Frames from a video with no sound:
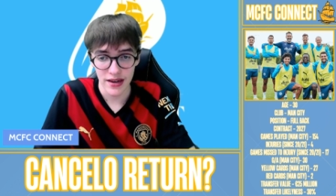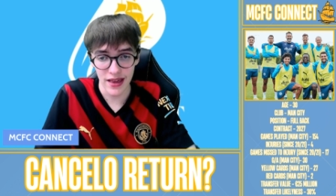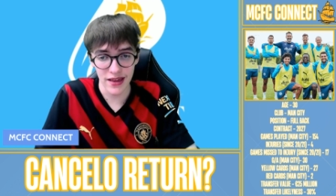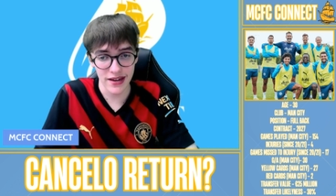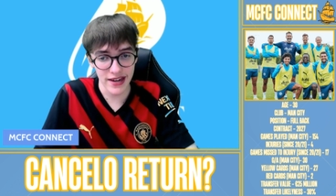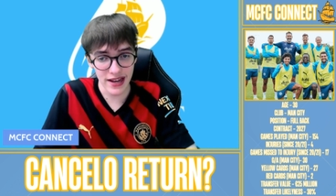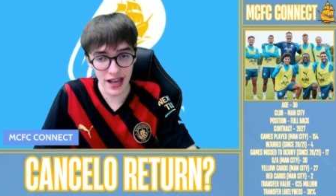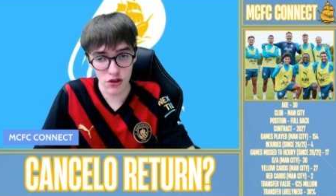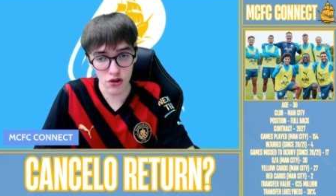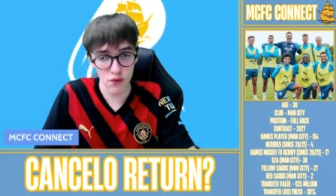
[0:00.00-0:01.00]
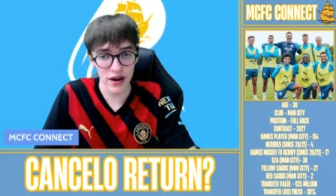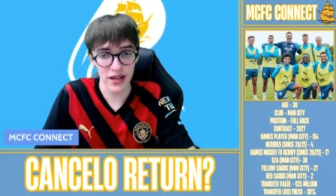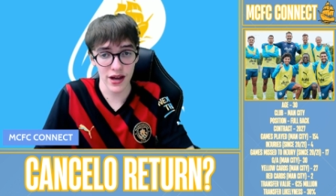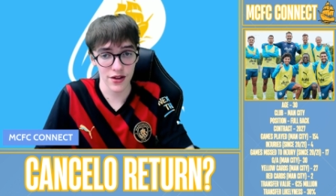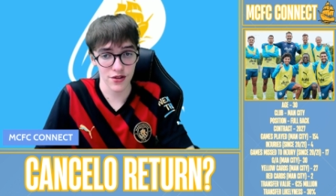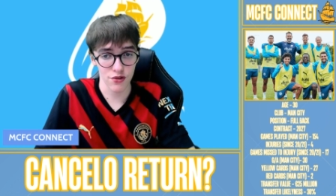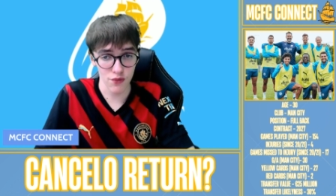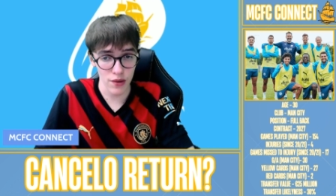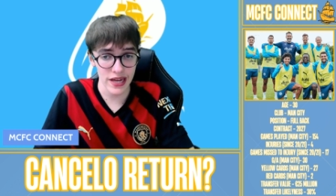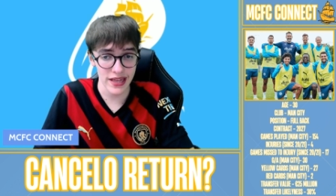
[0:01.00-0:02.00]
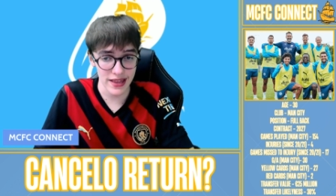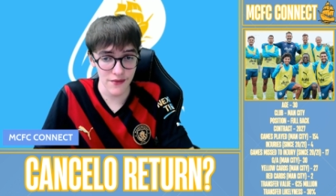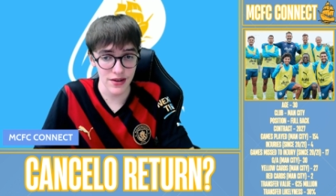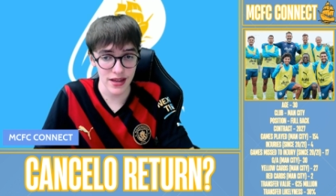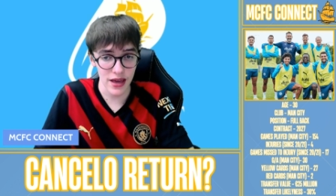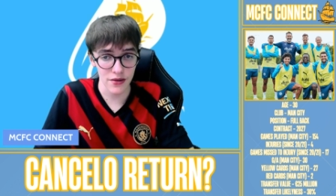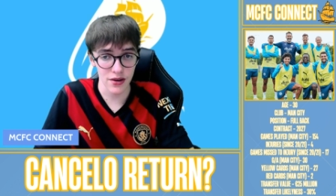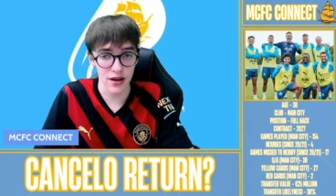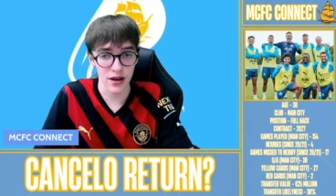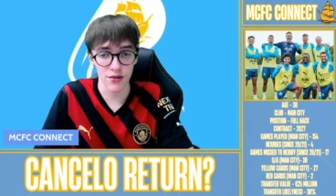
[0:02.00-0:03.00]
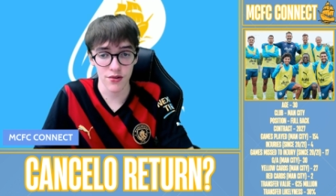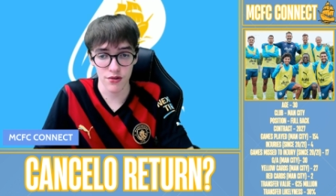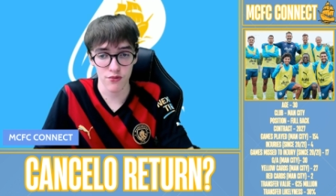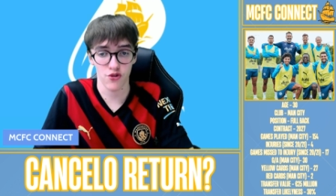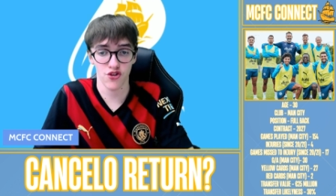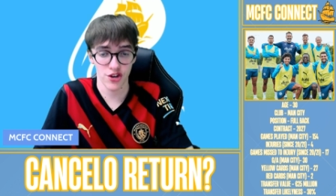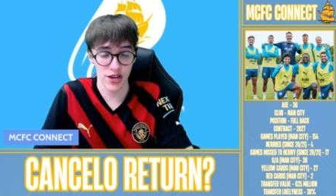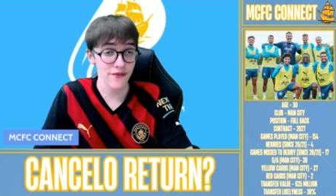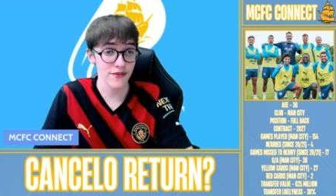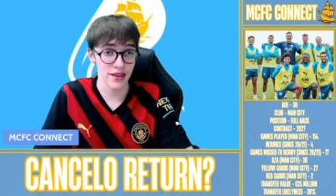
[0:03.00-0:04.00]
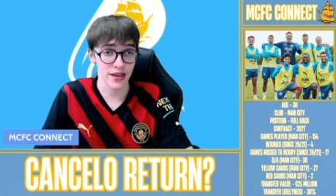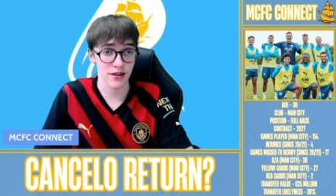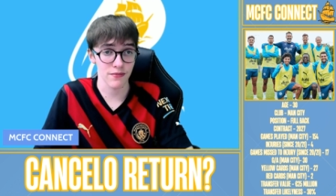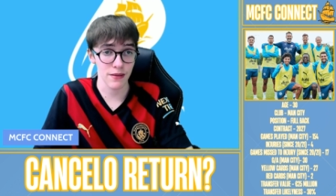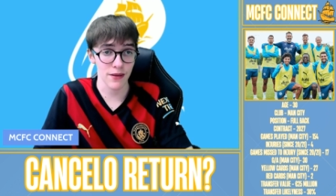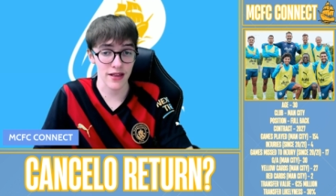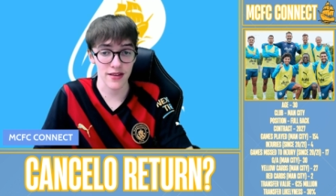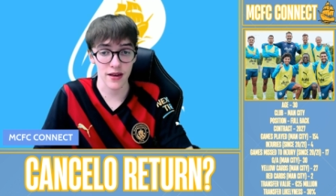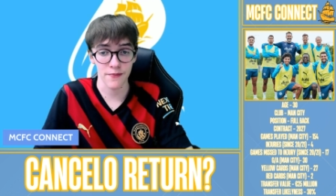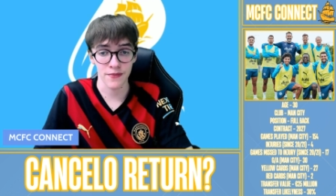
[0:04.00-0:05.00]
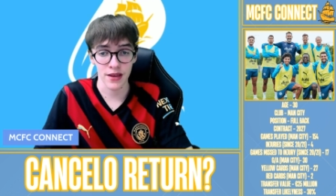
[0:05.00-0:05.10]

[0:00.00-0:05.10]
Now he did get two red cards and 27 yellow cards, which definitely could be better.